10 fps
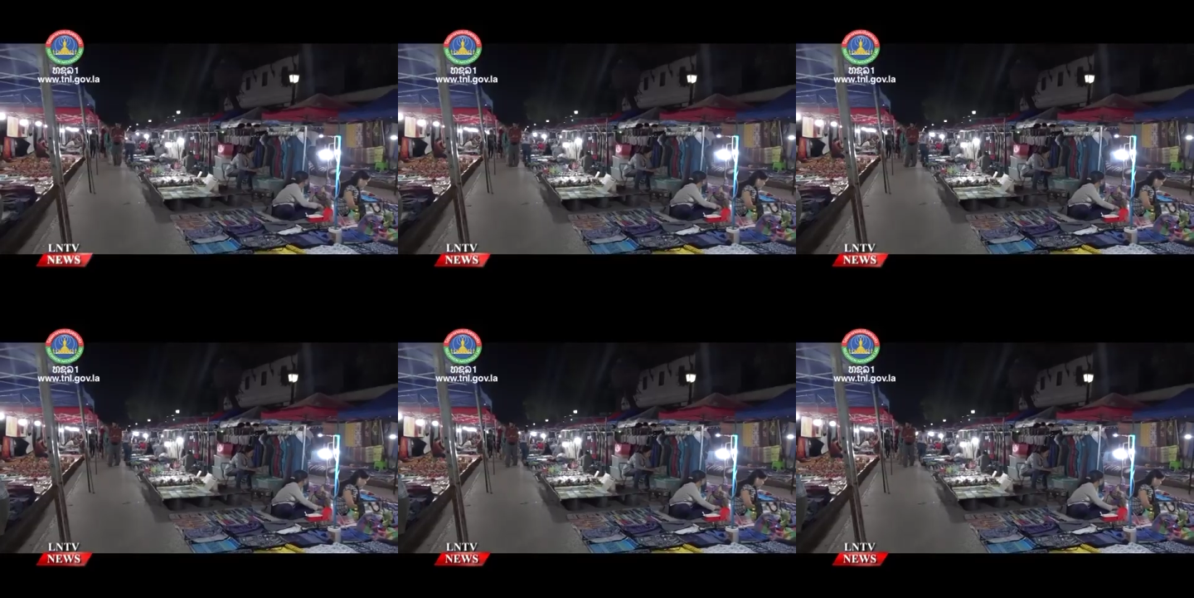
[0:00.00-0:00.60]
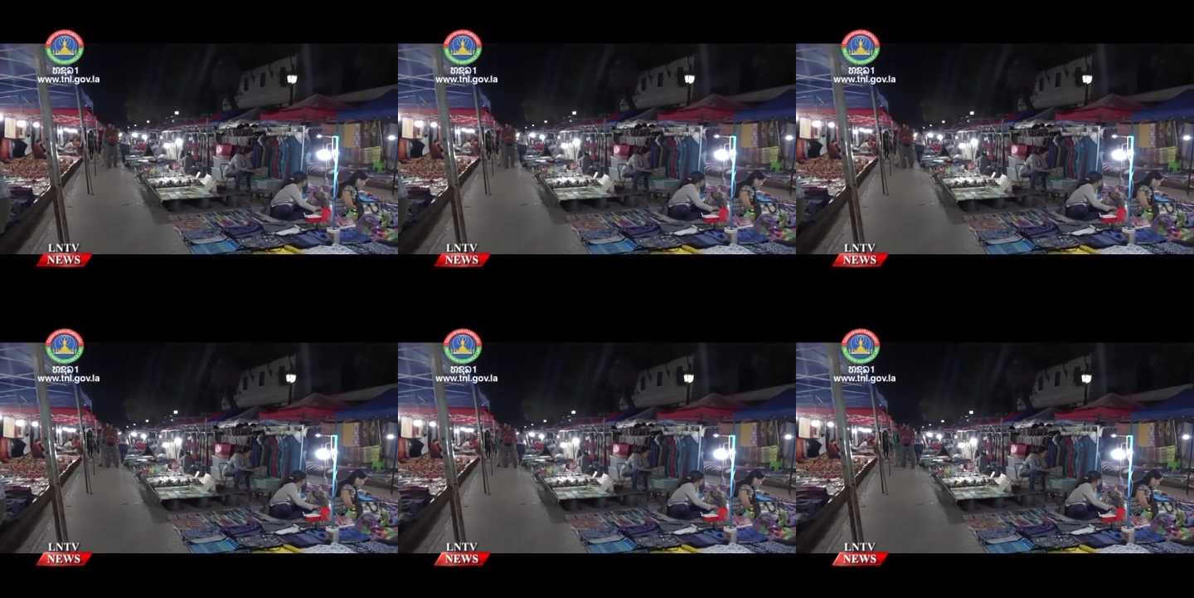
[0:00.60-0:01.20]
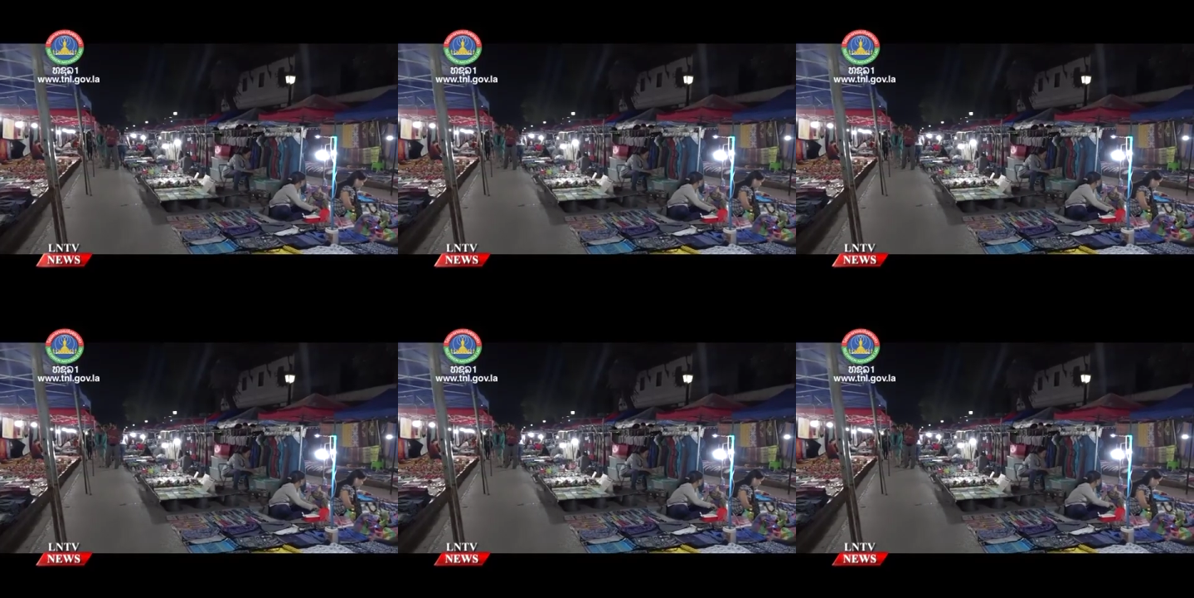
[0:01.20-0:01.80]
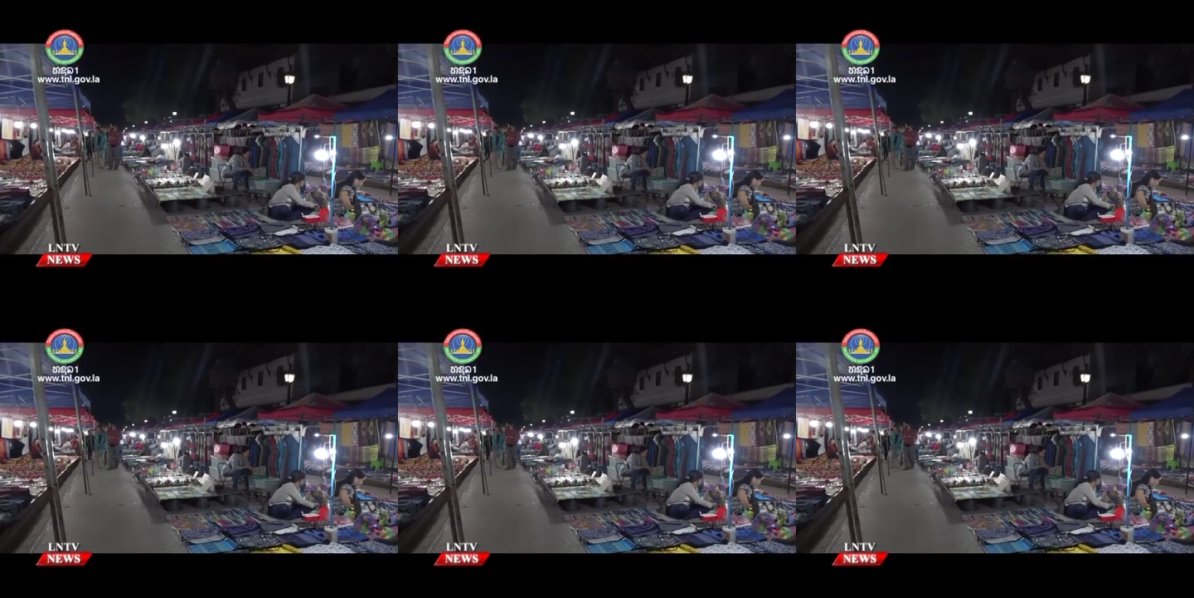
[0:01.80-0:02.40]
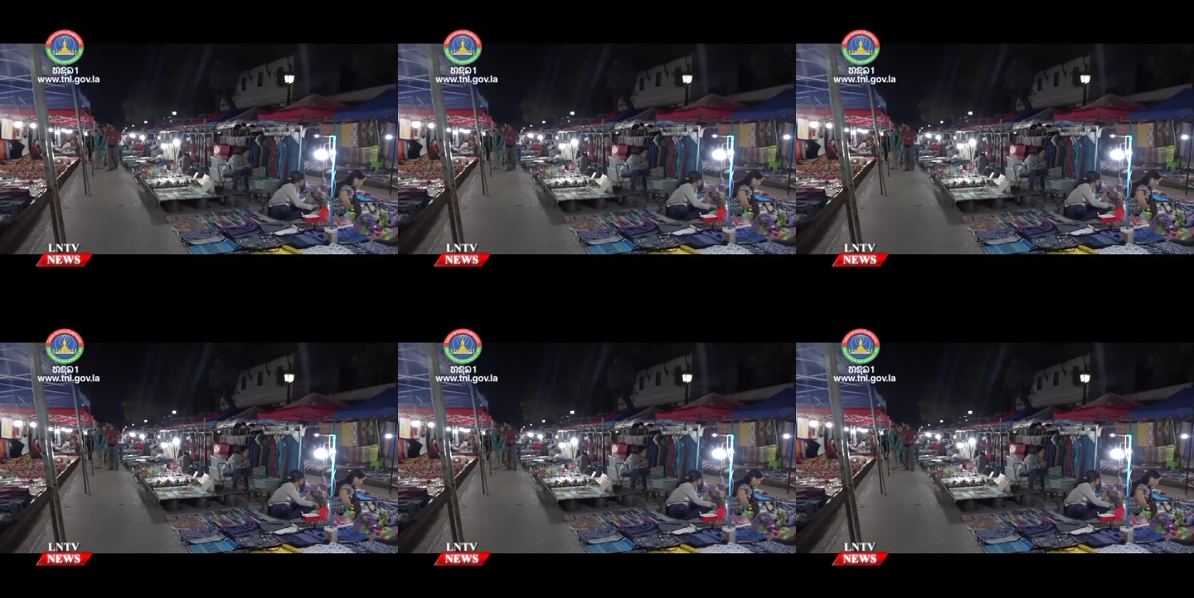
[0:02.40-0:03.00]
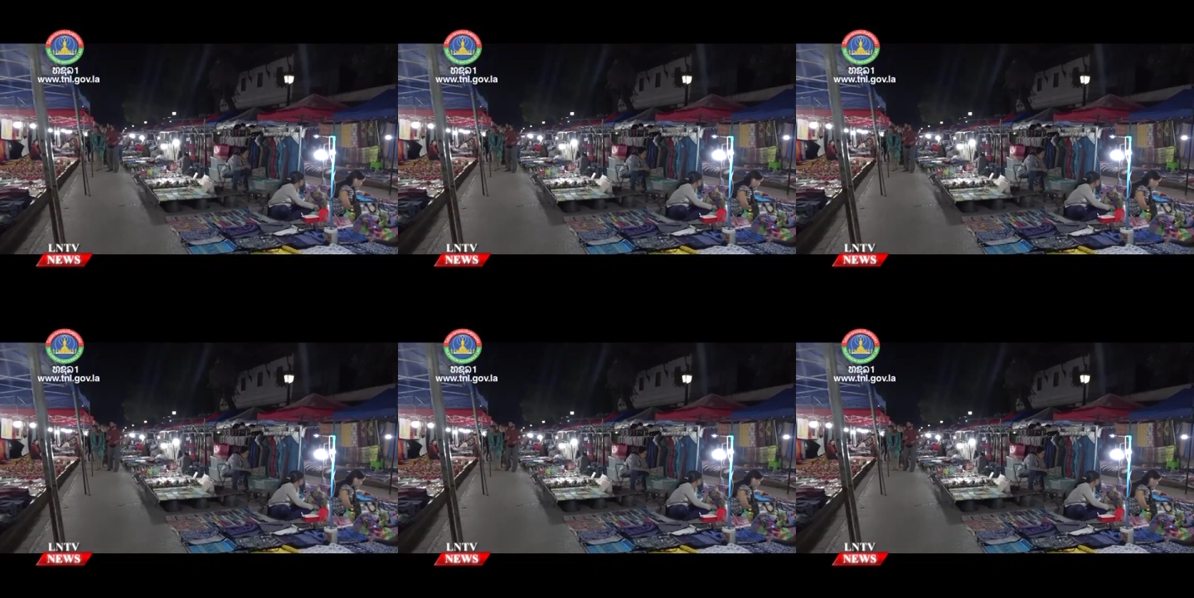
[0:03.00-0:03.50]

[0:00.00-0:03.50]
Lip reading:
No face is visible, so there are no lips to read.